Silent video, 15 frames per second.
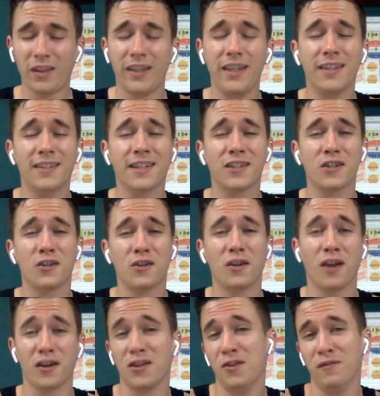he has such
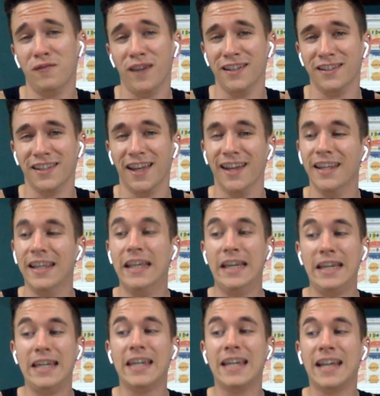a cute face that
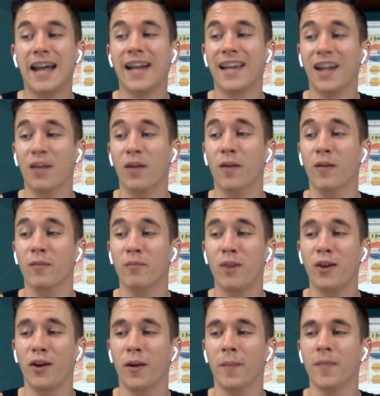he can kind of get away with
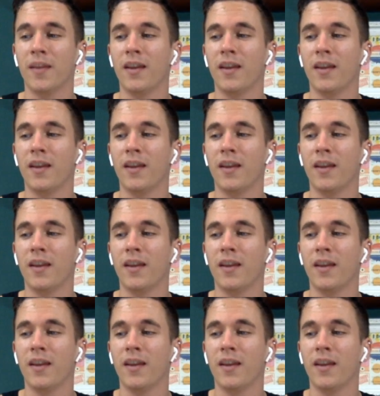murder.